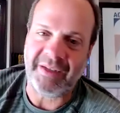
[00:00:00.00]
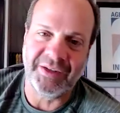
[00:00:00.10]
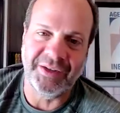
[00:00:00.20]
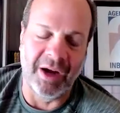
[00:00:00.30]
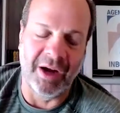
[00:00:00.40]

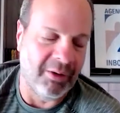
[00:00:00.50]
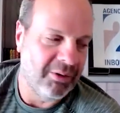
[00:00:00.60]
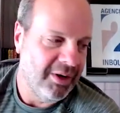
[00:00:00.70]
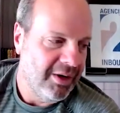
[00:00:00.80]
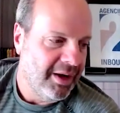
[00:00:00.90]

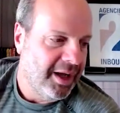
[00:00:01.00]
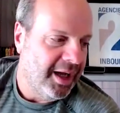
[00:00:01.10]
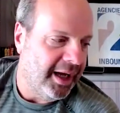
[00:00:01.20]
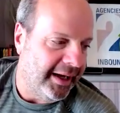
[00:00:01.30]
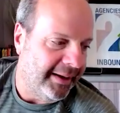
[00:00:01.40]
So
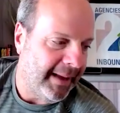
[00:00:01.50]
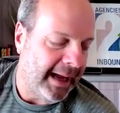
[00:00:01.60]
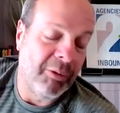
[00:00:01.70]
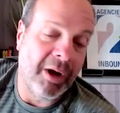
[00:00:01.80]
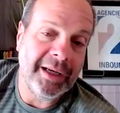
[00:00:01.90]

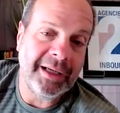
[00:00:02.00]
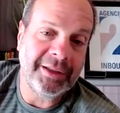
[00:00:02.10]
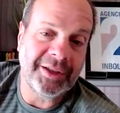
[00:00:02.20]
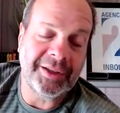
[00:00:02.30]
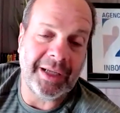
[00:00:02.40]
I want
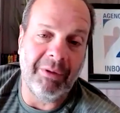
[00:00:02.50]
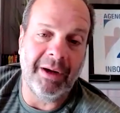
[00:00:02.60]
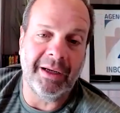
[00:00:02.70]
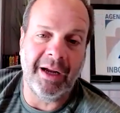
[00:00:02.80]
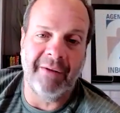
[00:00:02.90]

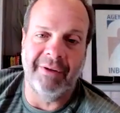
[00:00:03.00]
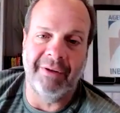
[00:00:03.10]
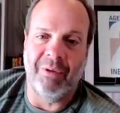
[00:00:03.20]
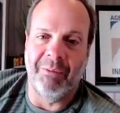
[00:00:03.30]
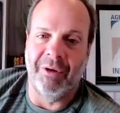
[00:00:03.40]
to
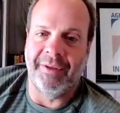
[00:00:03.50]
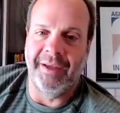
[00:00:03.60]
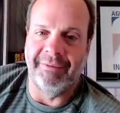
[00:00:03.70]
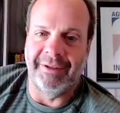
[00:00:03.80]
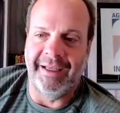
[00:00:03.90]
cover one more
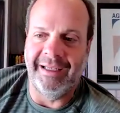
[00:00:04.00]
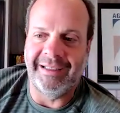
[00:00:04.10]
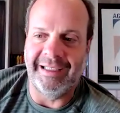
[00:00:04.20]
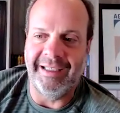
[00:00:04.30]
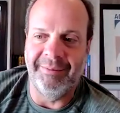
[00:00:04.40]
thing related
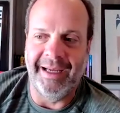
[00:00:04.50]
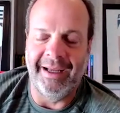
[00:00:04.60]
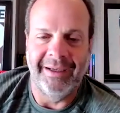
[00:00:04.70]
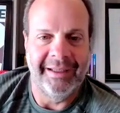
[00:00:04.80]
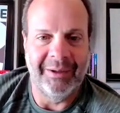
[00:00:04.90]
to
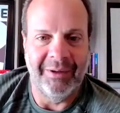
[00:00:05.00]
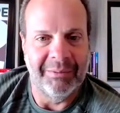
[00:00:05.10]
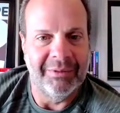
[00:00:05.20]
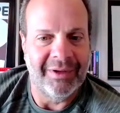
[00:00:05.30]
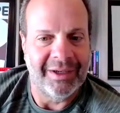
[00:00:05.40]
inbound, and then I want
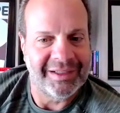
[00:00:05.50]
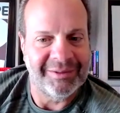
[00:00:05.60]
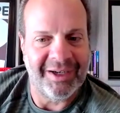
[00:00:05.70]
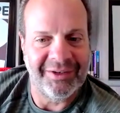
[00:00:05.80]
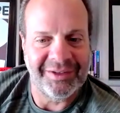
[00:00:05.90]
to move on to
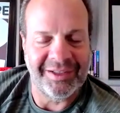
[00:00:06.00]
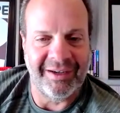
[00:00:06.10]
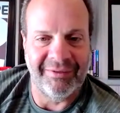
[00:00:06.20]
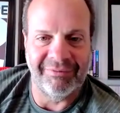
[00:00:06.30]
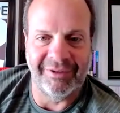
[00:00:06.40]
some other
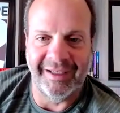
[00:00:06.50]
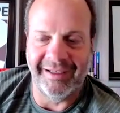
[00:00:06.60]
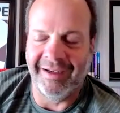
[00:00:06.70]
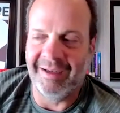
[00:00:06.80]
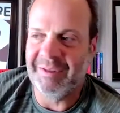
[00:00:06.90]
stuff
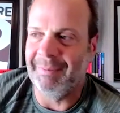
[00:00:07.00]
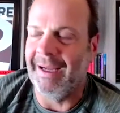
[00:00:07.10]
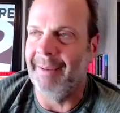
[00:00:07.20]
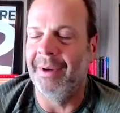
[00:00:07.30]
related to HubSpot.